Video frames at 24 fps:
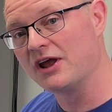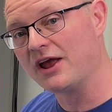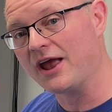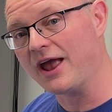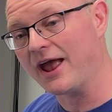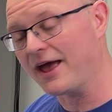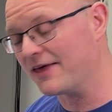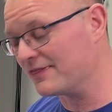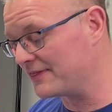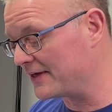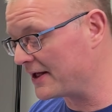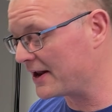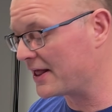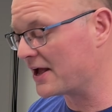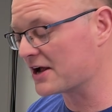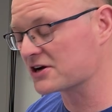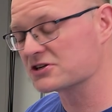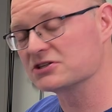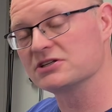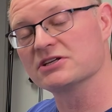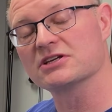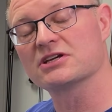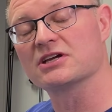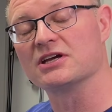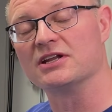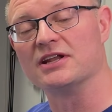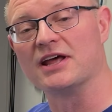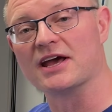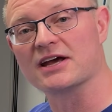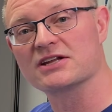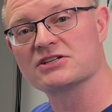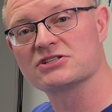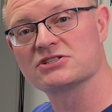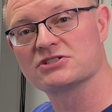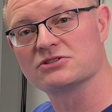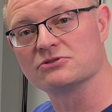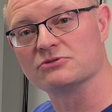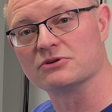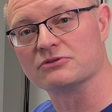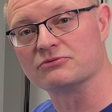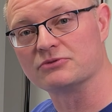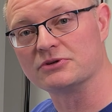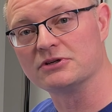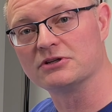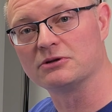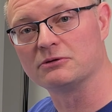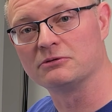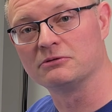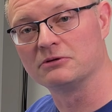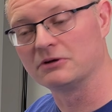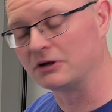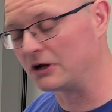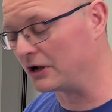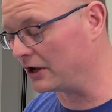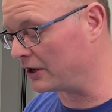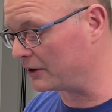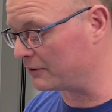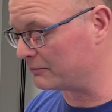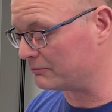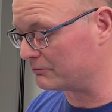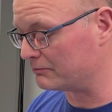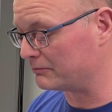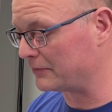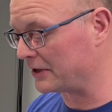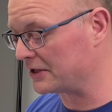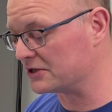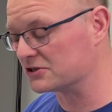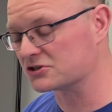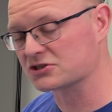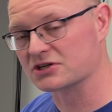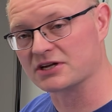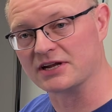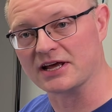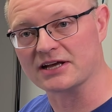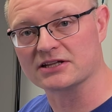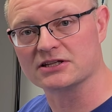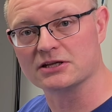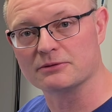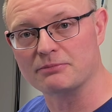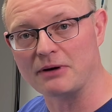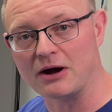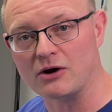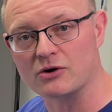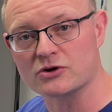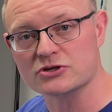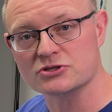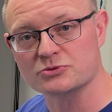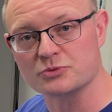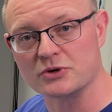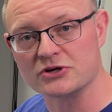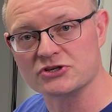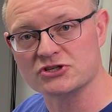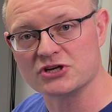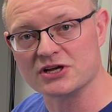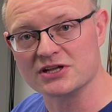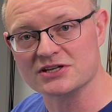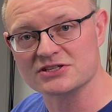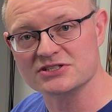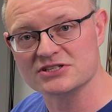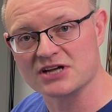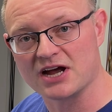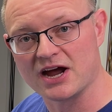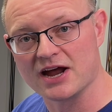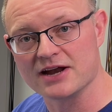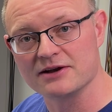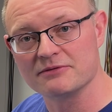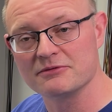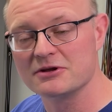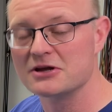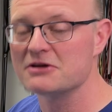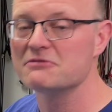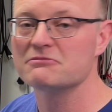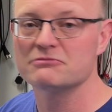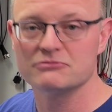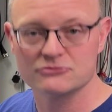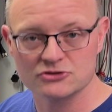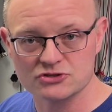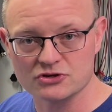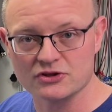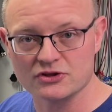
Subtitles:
and that actually connects to a real mains connected power switch inside, so